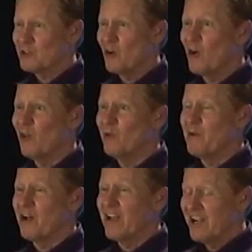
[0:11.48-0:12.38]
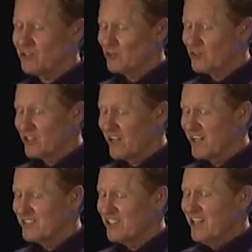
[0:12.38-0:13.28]
It's all about
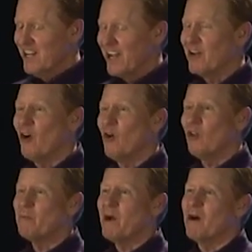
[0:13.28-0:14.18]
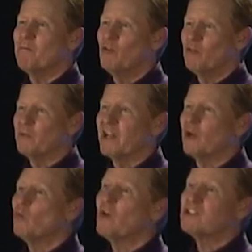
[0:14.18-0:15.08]
exercise and all about movement.
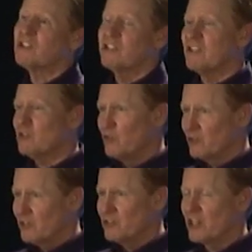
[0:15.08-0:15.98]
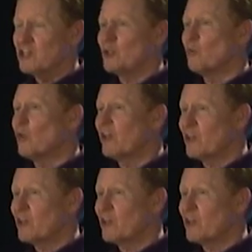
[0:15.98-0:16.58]
And once again, during this session, we're